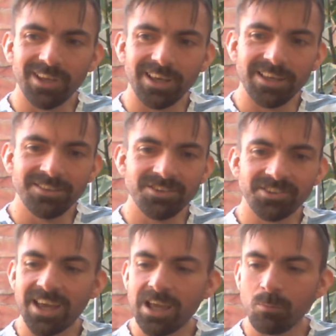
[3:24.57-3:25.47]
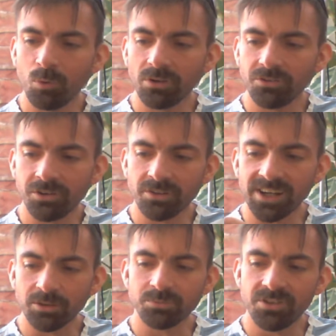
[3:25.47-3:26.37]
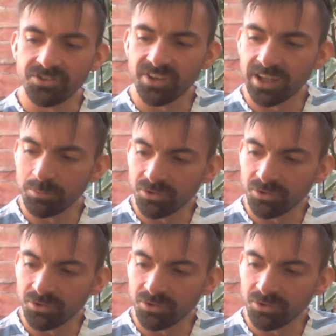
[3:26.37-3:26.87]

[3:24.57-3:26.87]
in this game will sort of add up to the same.